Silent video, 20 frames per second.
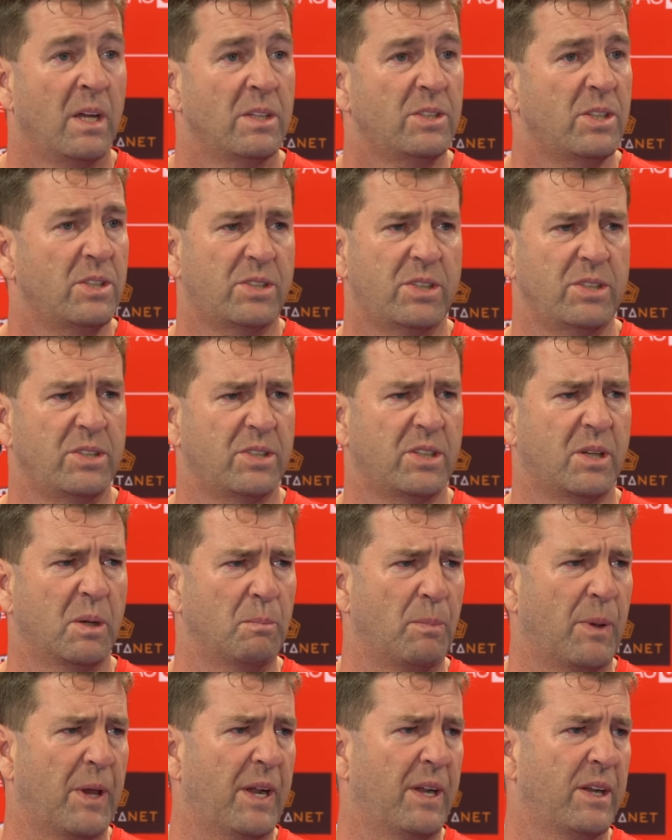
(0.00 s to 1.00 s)
Just he's
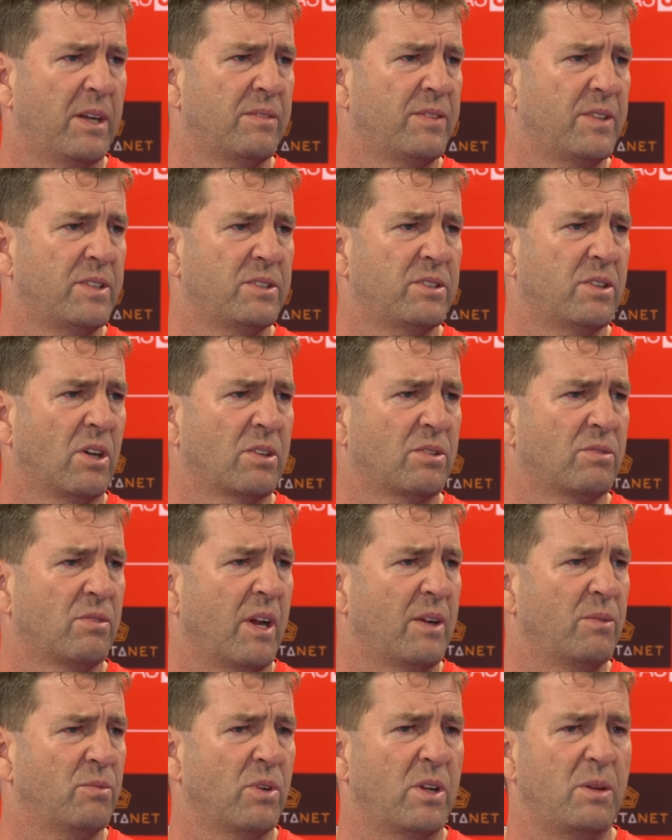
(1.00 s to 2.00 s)
competitive. He's got
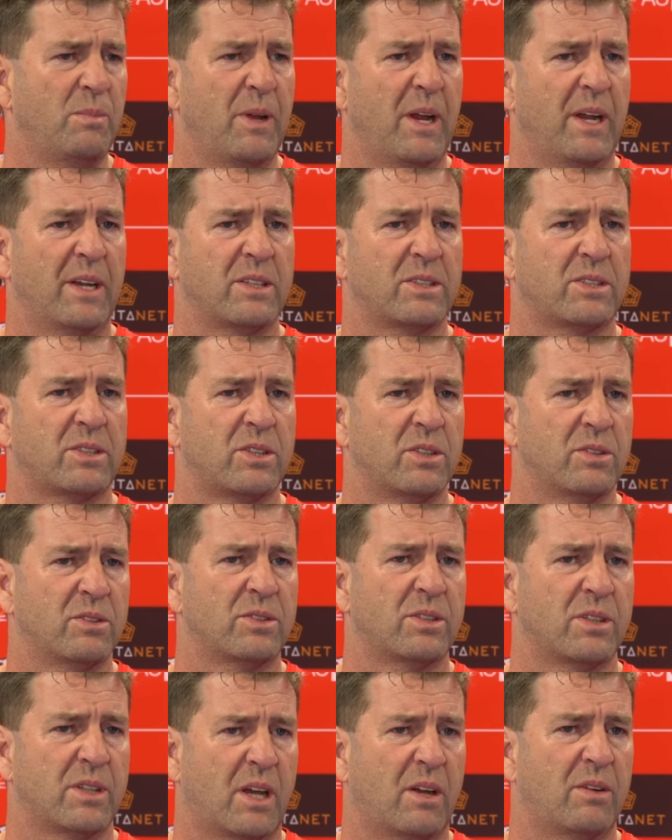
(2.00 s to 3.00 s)
great rebounding
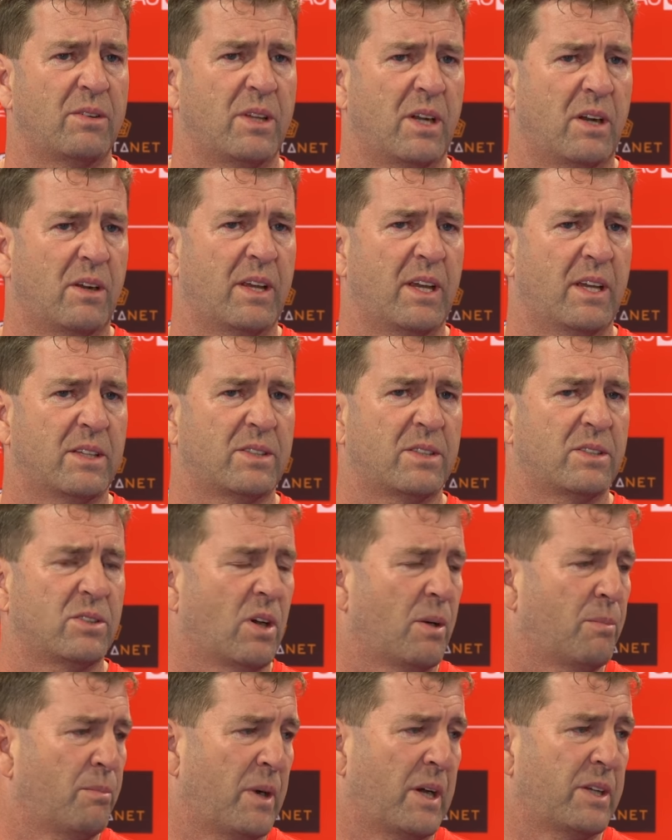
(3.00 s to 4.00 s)
skills, although, you know, he hasn't
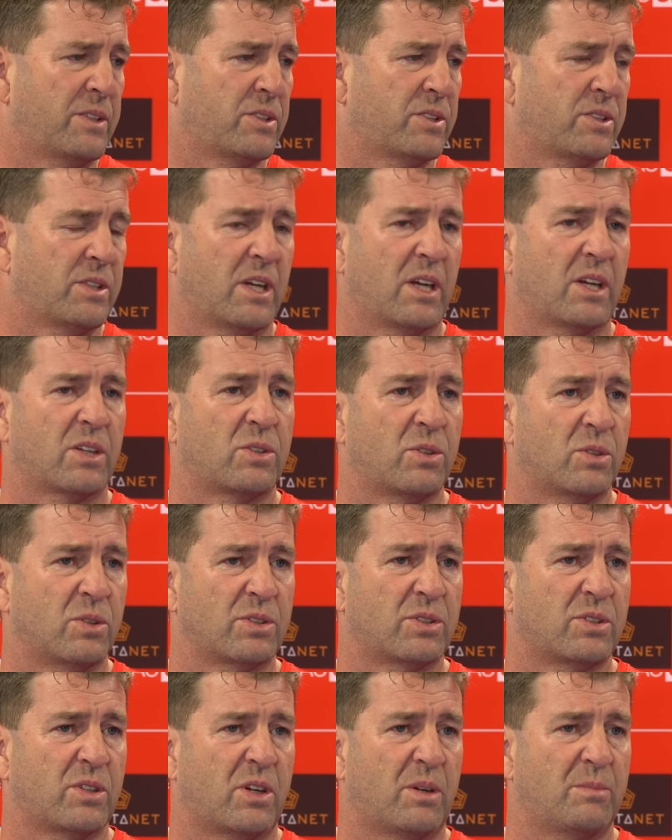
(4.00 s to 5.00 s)
got much
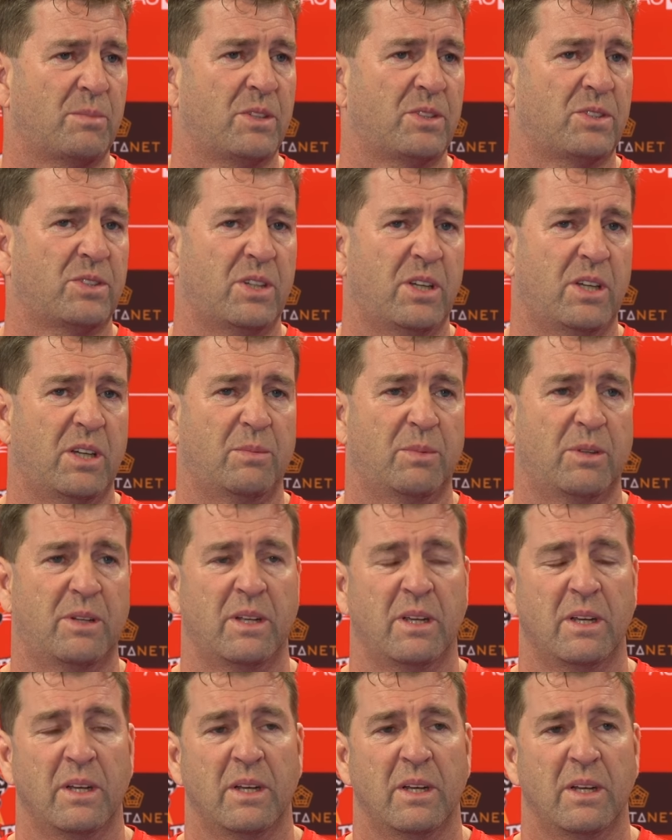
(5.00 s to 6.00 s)
court time this year,
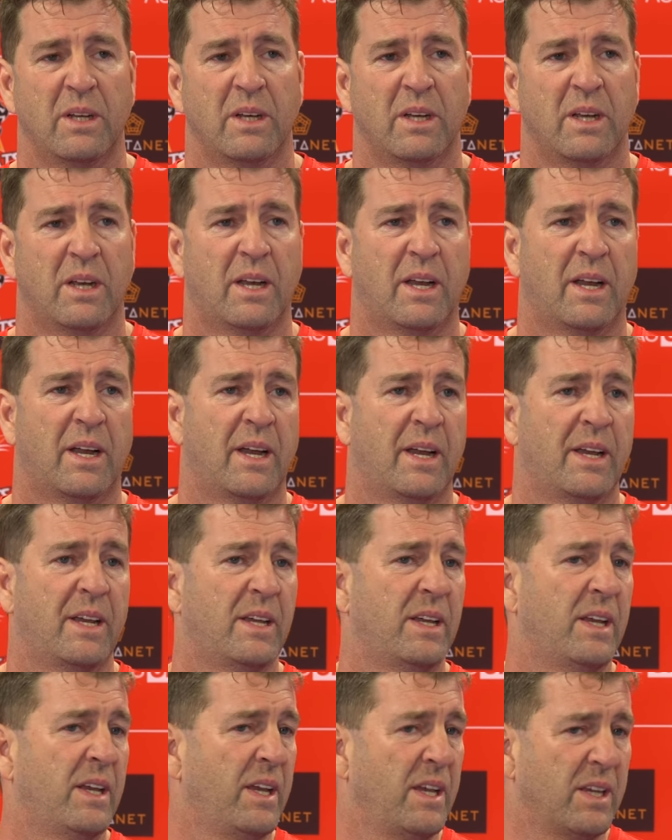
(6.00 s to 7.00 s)
but
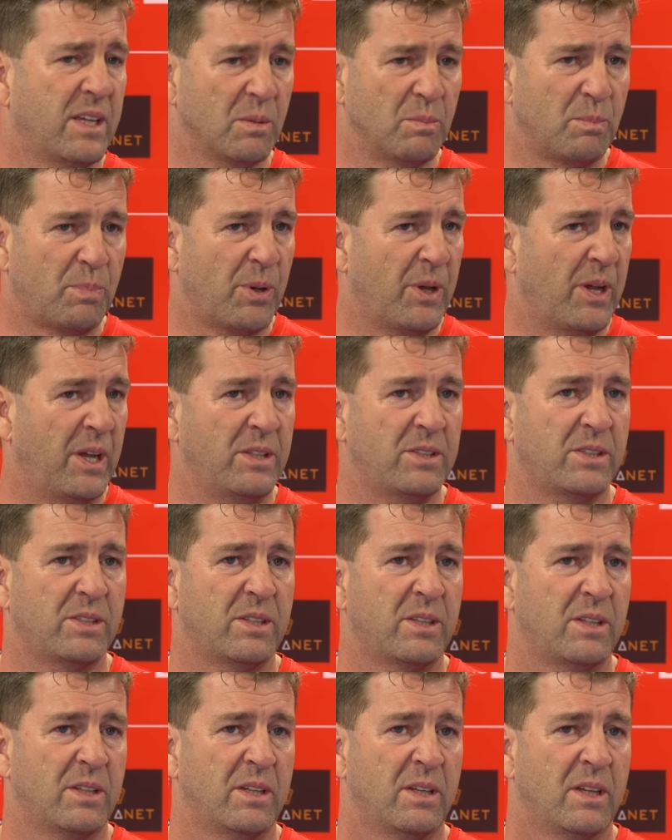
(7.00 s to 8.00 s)
he
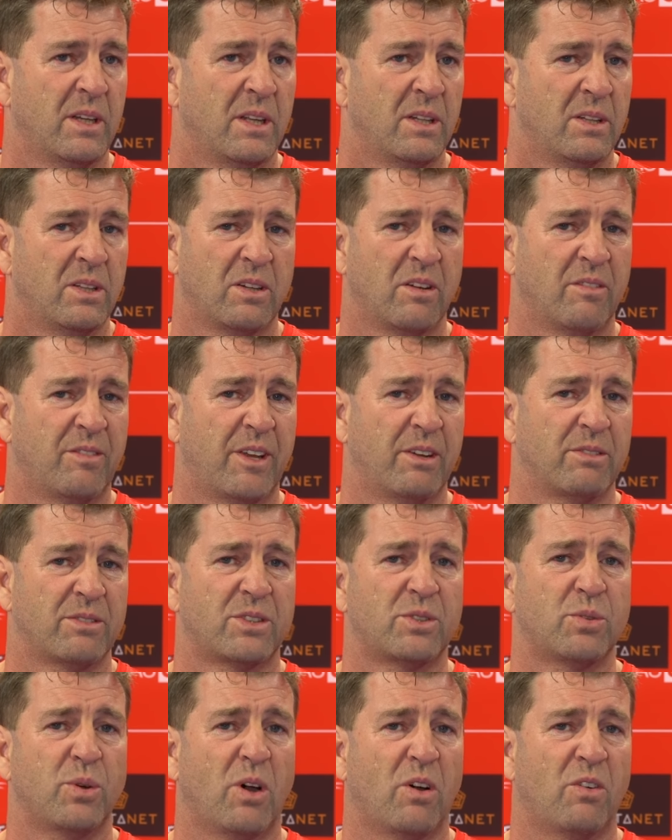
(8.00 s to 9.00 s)
competes. And look, if there
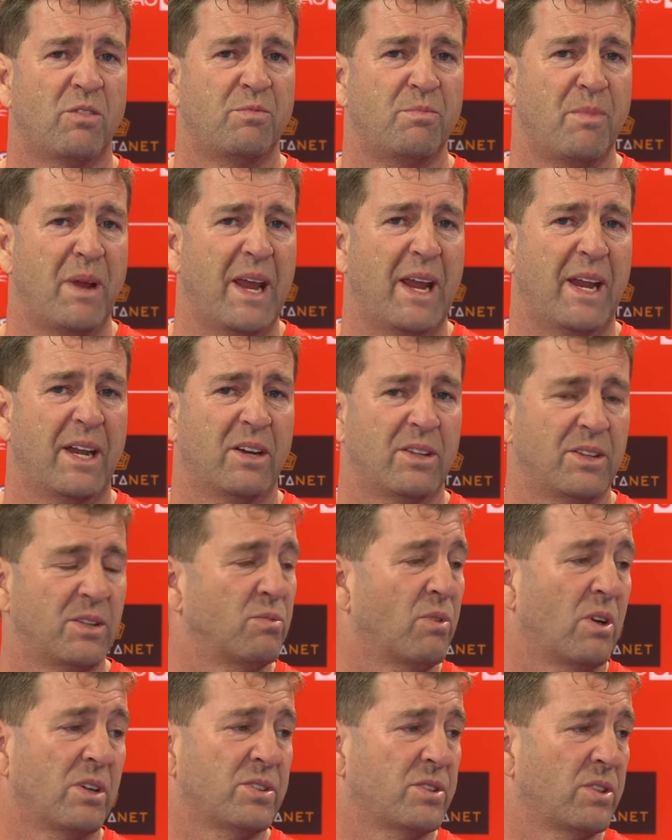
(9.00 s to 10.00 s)
was 12 men on
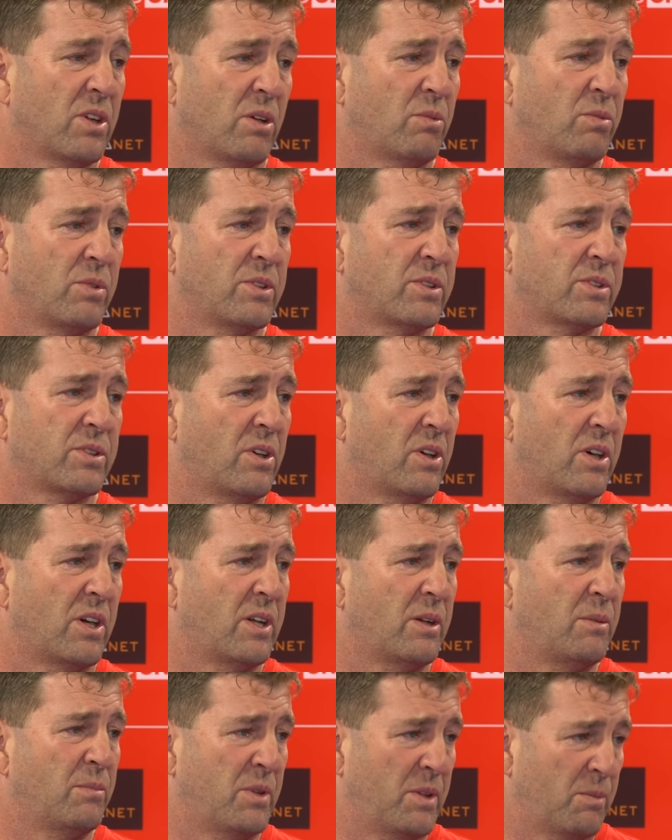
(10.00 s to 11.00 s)
the roster, I would have
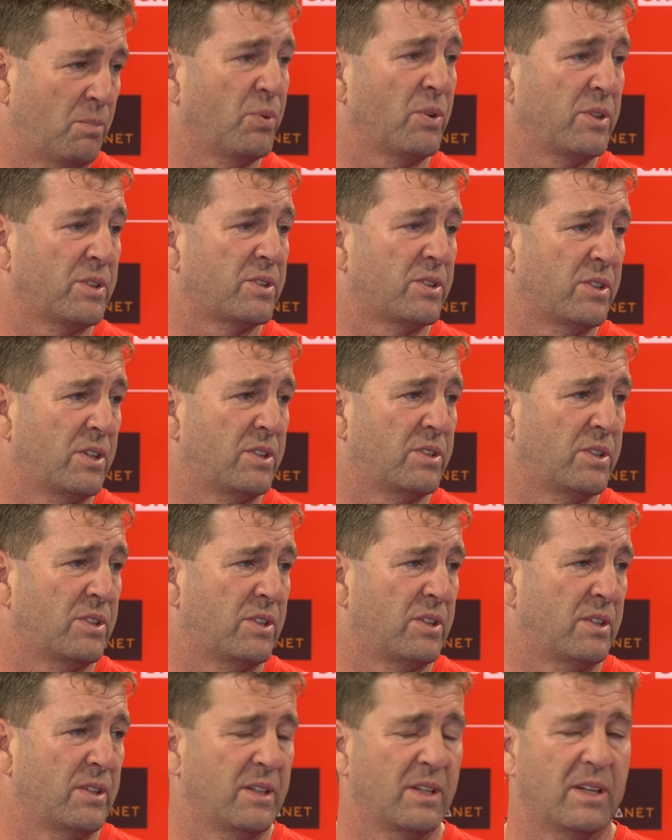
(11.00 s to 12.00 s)
signed him in
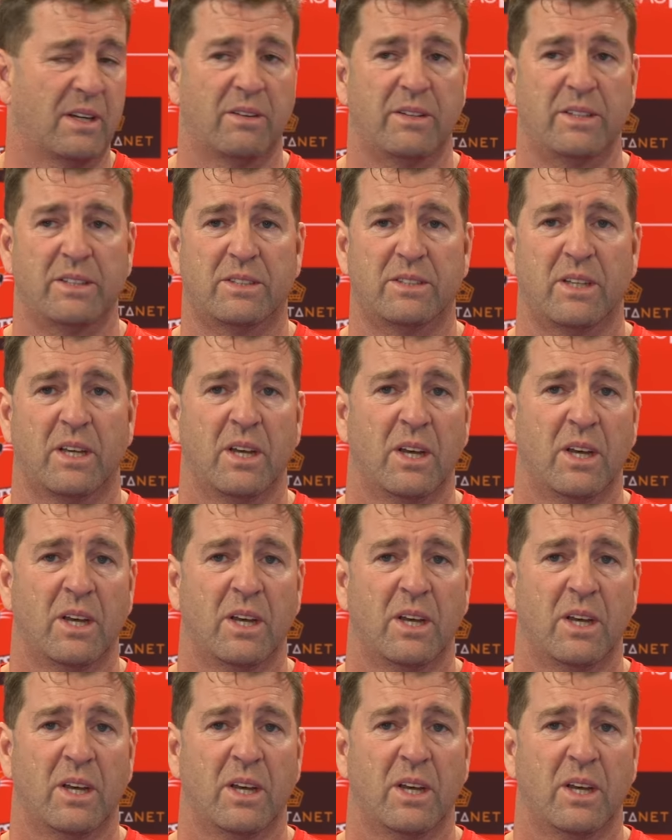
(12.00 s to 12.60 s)
pre-season. You know, he